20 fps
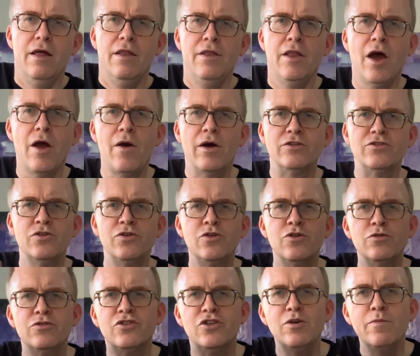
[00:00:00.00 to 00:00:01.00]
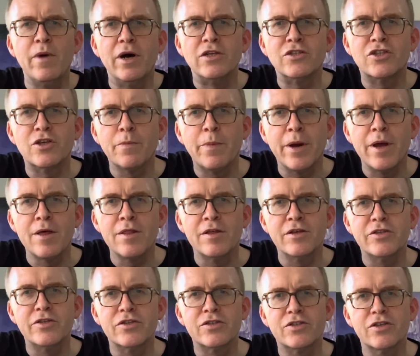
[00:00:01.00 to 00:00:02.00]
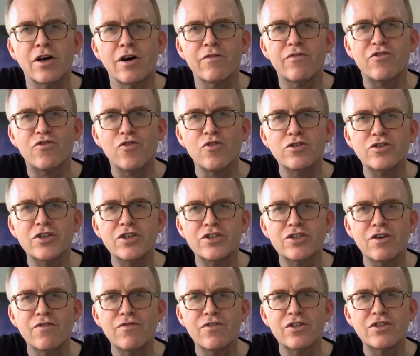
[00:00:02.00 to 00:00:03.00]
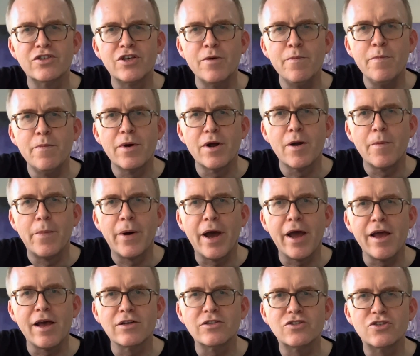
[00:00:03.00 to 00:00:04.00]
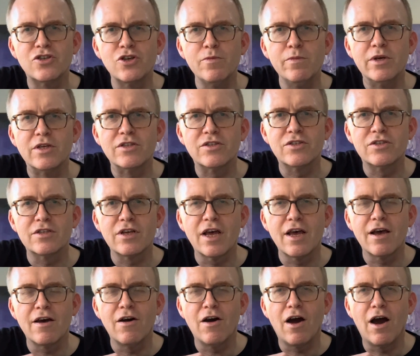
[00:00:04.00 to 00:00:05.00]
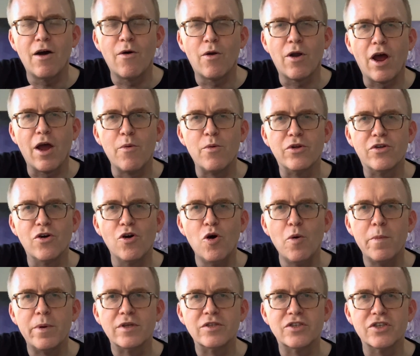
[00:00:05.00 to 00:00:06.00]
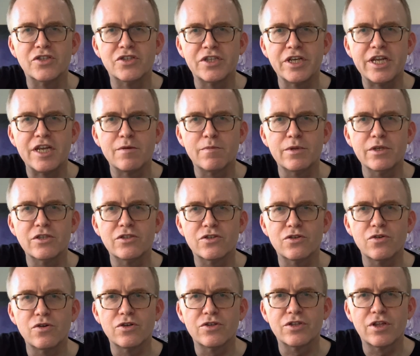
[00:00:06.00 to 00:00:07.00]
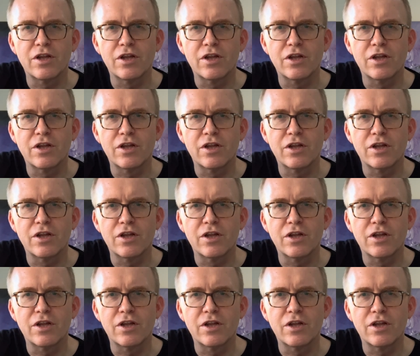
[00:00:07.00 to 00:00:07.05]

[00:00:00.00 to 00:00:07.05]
Now I don't know too much about the sort of sources of the timber, but I assume it's, or I would hope it's sustainably sourced.